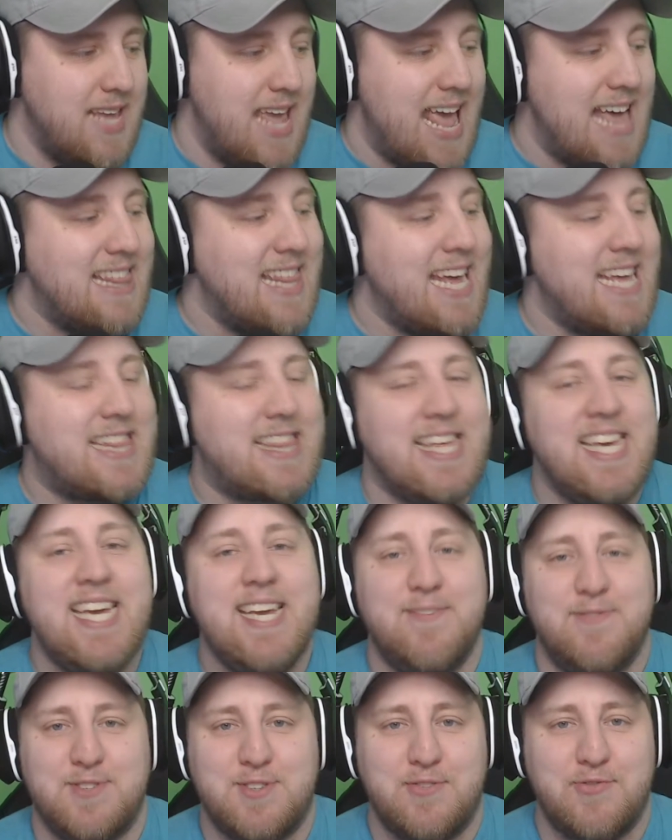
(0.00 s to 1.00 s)
LA
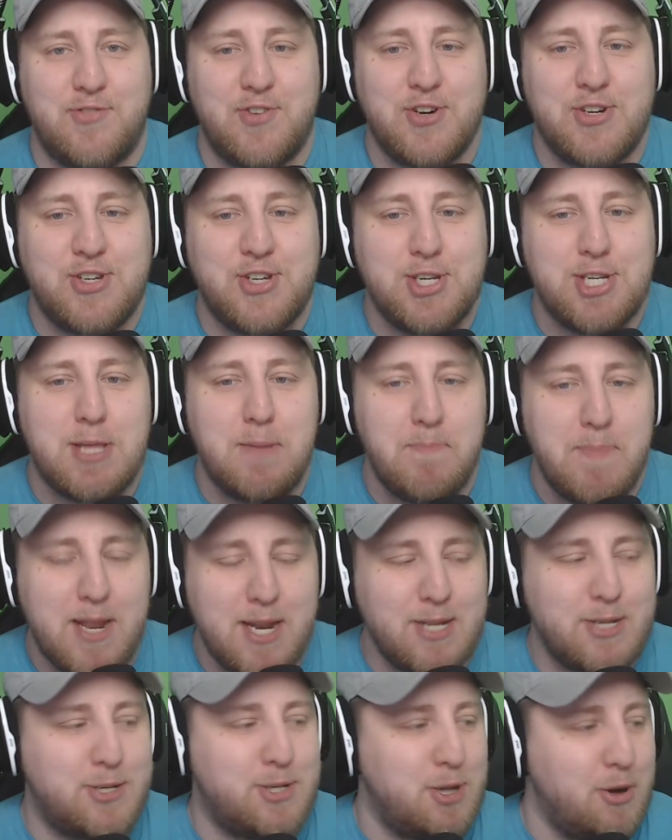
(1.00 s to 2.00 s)
Thieves versus the
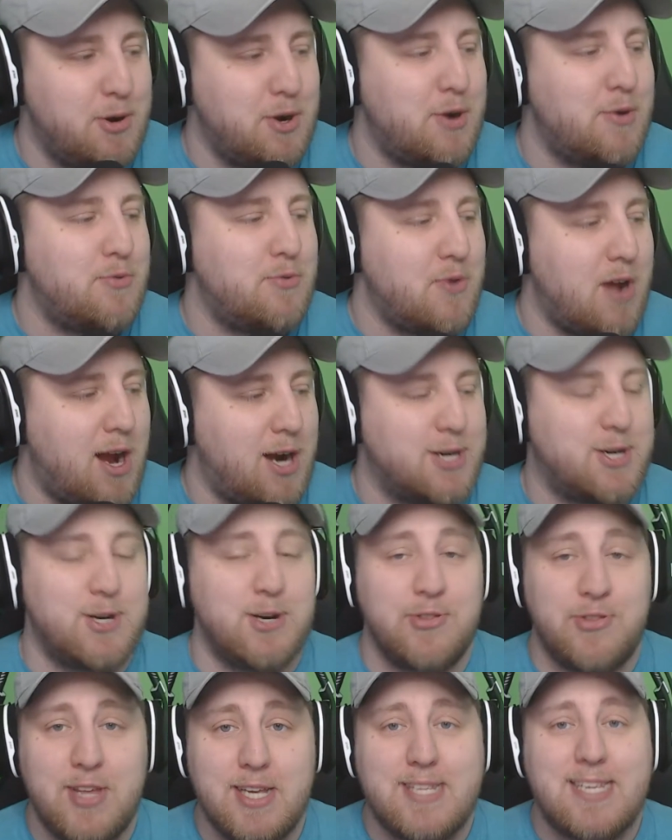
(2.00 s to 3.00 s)
Minnesota
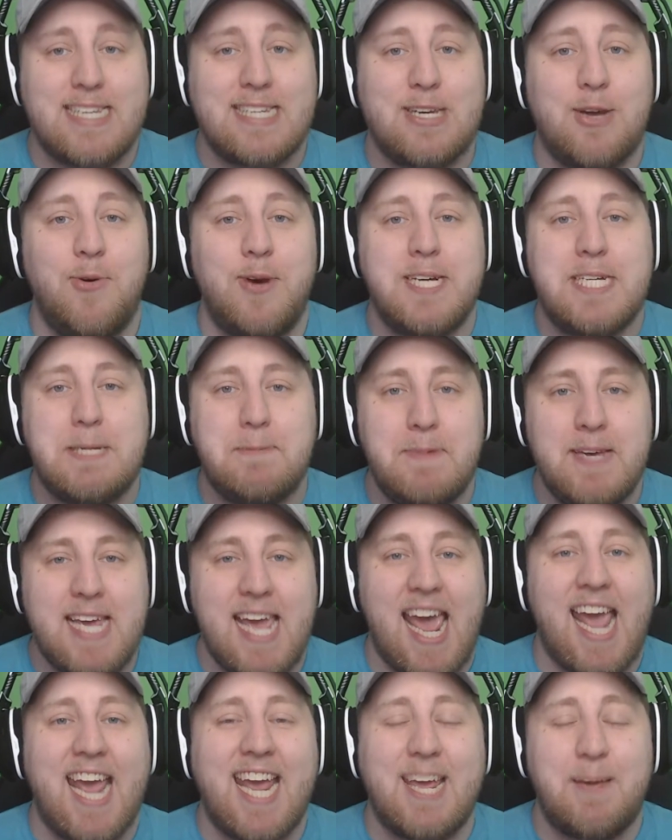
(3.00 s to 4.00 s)
Rocker. This is going to be
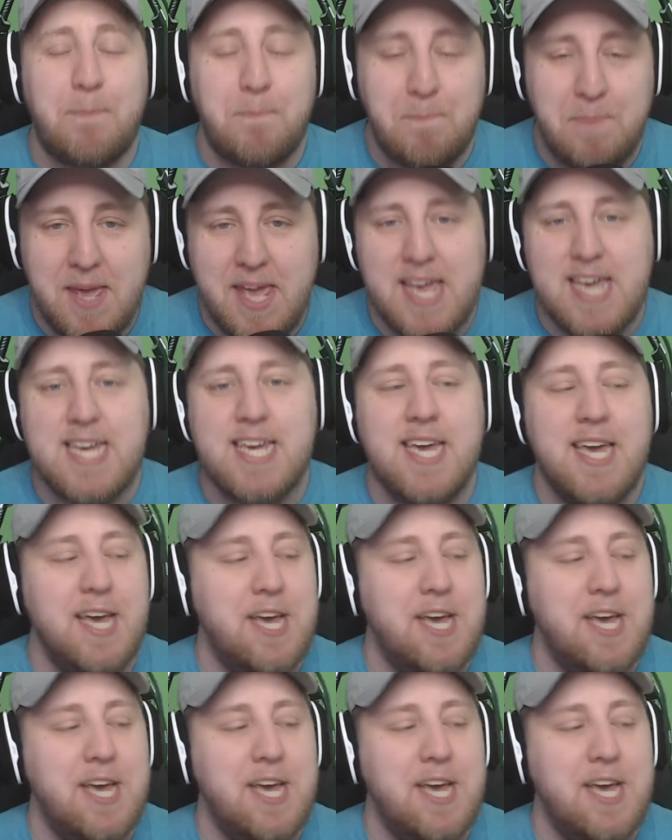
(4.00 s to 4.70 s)
a big